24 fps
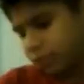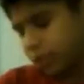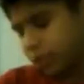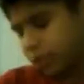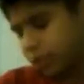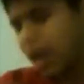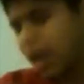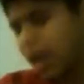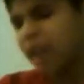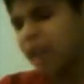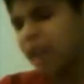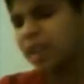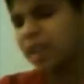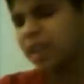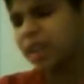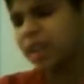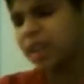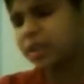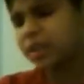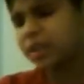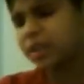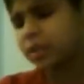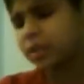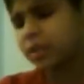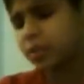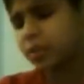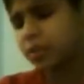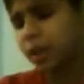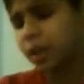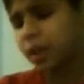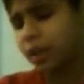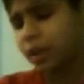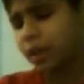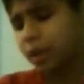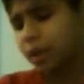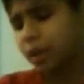Yeah, I think it's
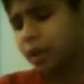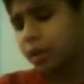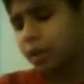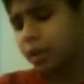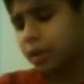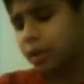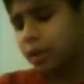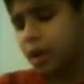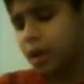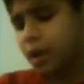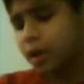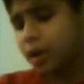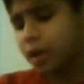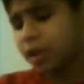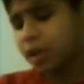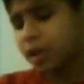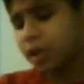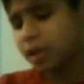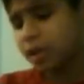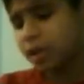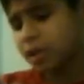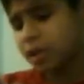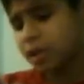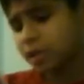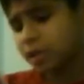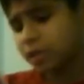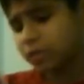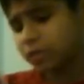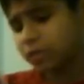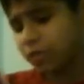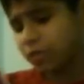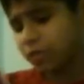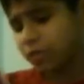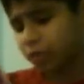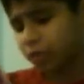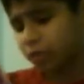3. I think it's
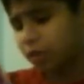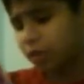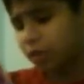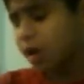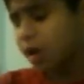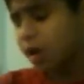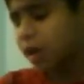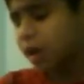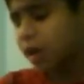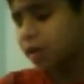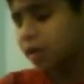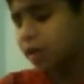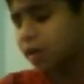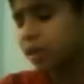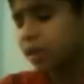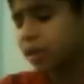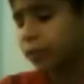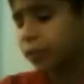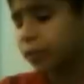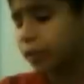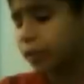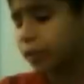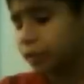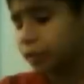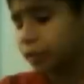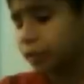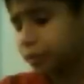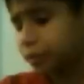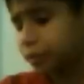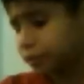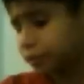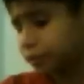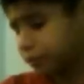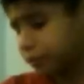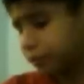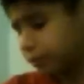4. No, I think it's 4.
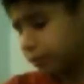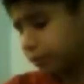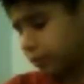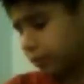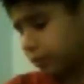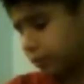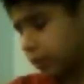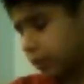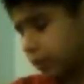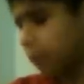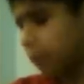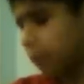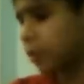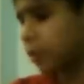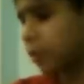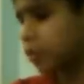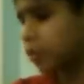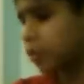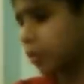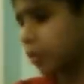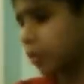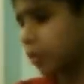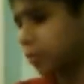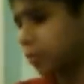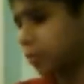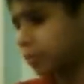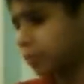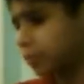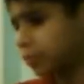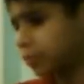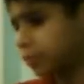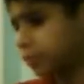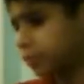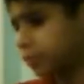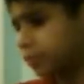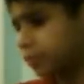I'm not sure.
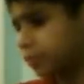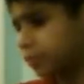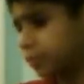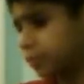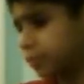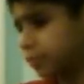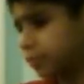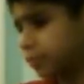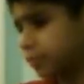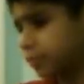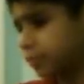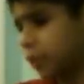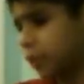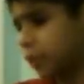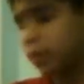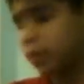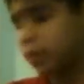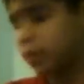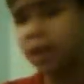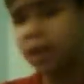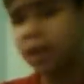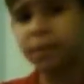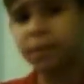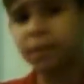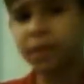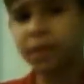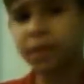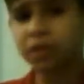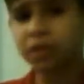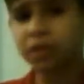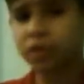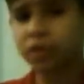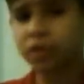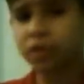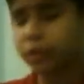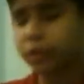I really am not
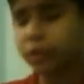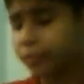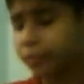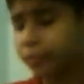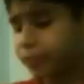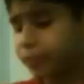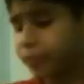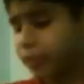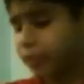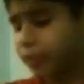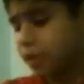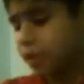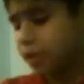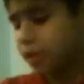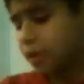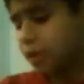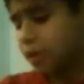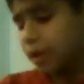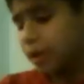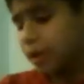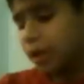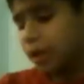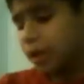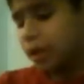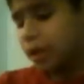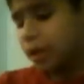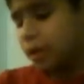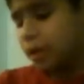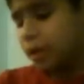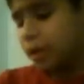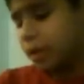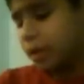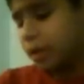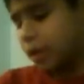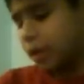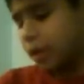sure.
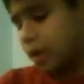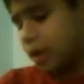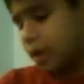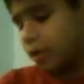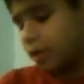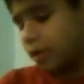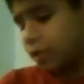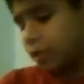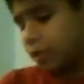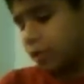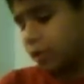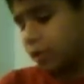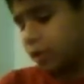Now,